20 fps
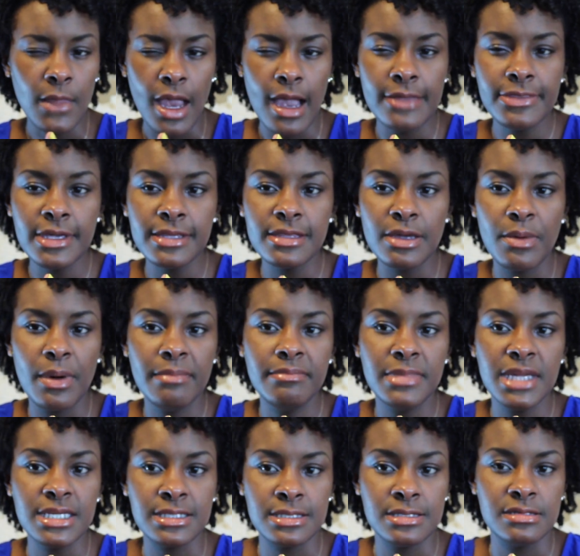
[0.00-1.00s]
I think they were
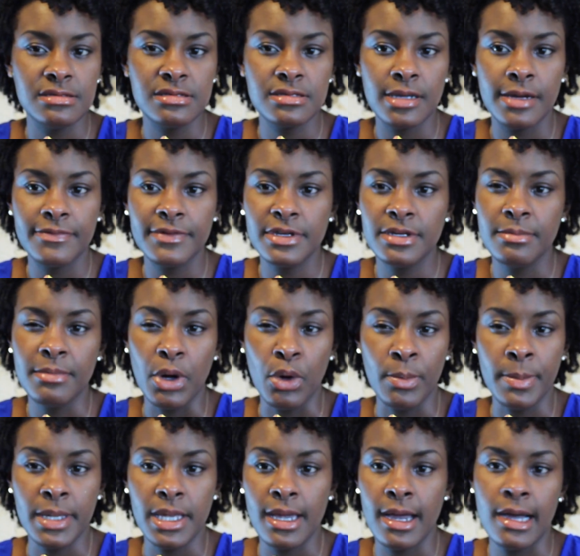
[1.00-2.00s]
mixing stuff in them
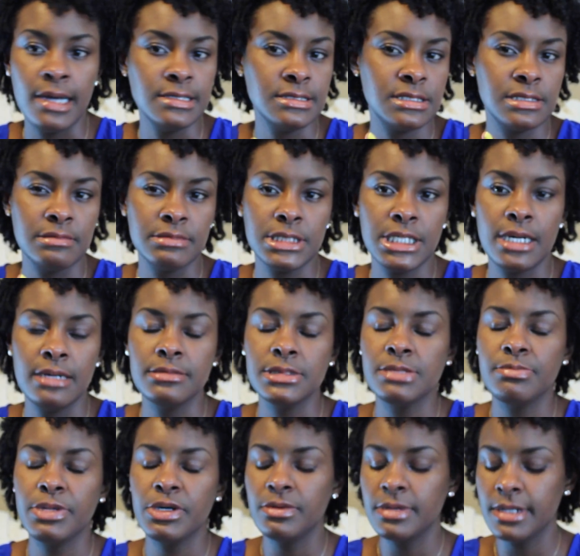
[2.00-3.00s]
OPIs sometimes, but